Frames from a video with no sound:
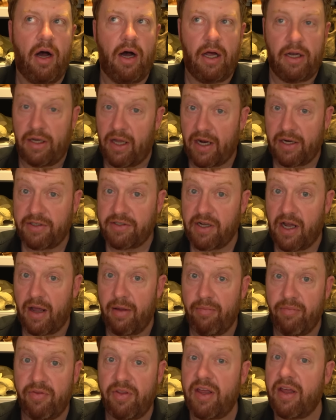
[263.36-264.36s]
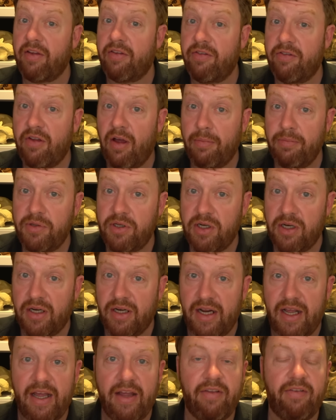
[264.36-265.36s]
a lot of times the
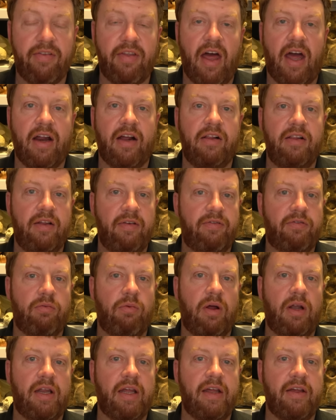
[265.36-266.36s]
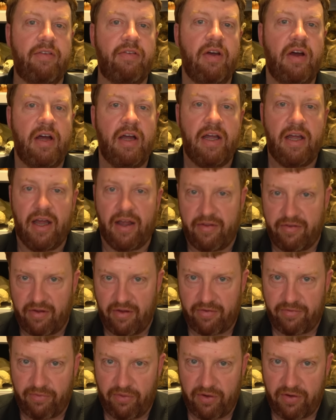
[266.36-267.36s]
assumption is that cliff dwellings
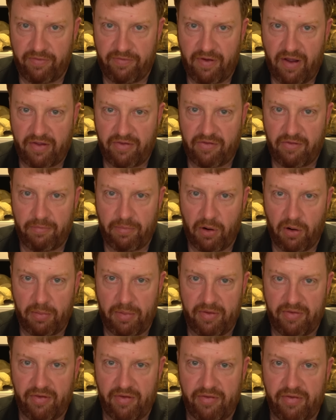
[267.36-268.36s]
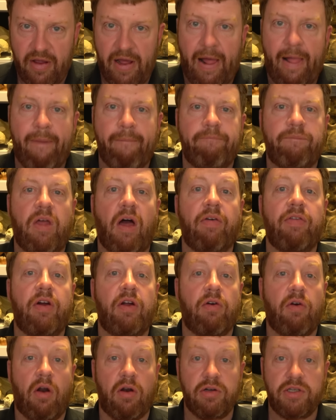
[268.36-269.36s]
exist for defensive purposes. Now,
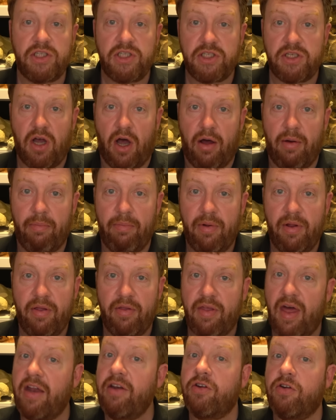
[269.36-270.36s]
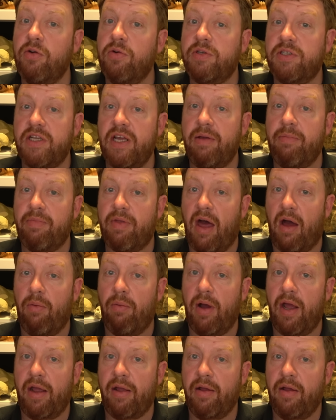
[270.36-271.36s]
there are some that do seem that
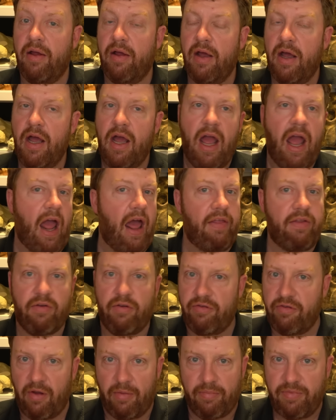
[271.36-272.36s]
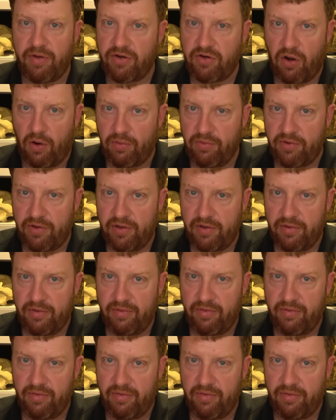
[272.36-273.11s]
way, and there's some that don't.